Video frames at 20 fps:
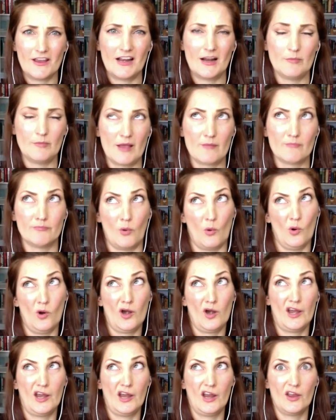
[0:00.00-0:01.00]
And I'm like,
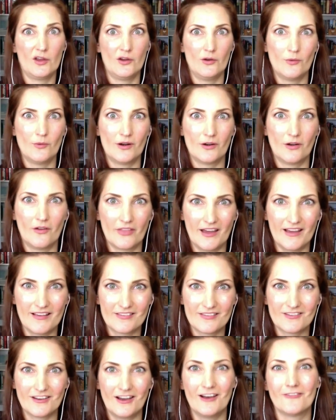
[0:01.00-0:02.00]
boring. Who'd want all that
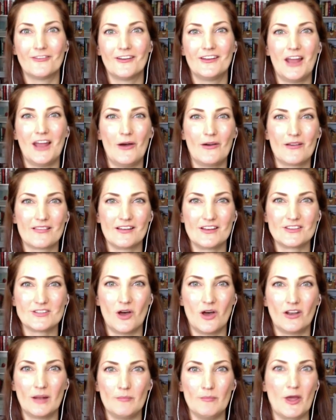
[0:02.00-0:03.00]
stuff? And now as an
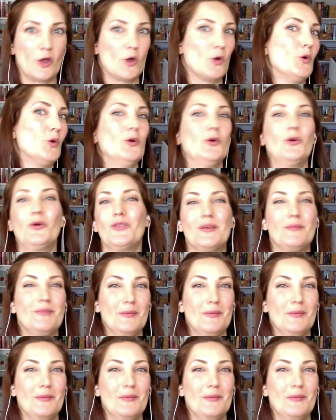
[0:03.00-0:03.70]
adult, I'm like, ooh, the